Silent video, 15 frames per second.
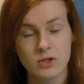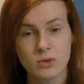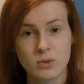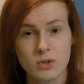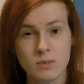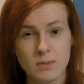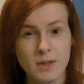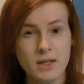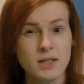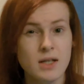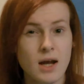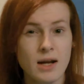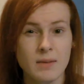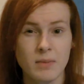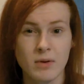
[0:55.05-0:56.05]
which was a big
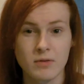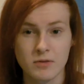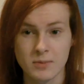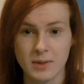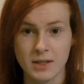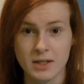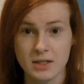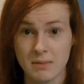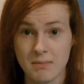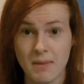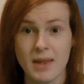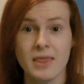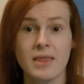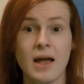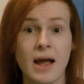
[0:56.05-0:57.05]
turning point for me because it
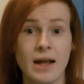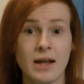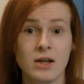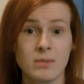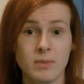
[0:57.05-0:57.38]
meant that I